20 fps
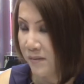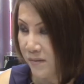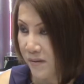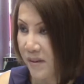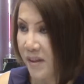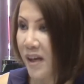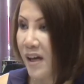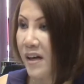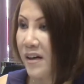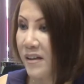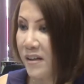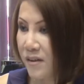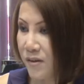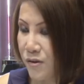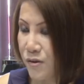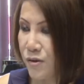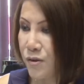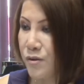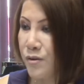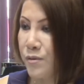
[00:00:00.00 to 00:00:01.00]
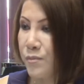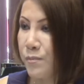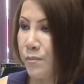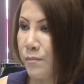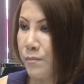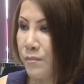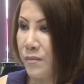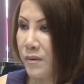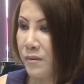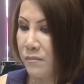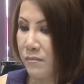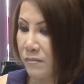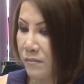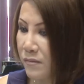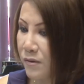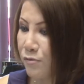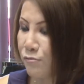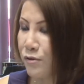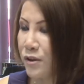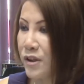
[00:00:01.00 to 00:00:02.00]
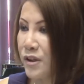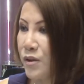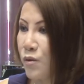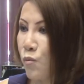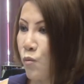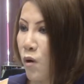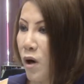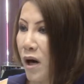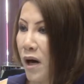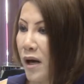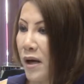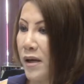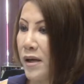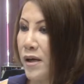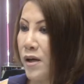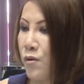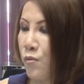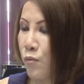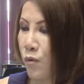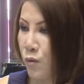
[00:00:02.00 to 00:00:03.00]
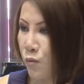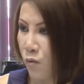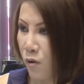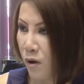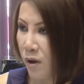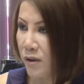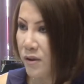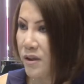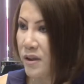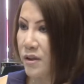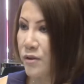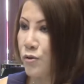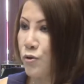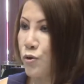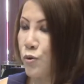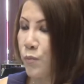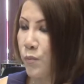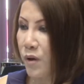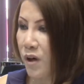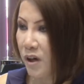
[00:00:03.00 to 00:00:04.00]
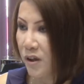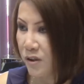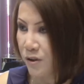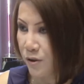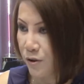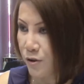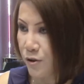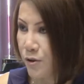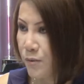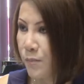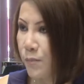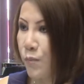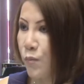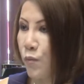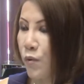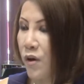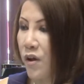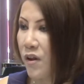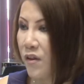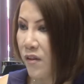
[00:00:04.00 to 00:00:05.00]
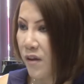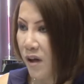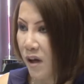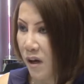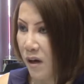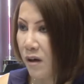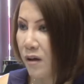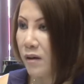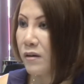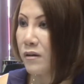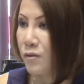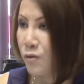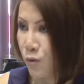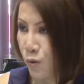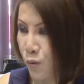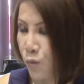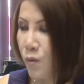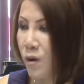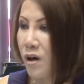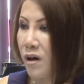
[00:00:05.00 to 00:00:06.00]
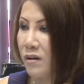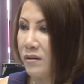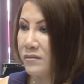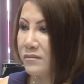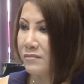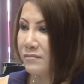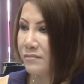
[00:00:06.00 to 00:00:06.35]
That is the reason why we wanted to partnership with Yuwang.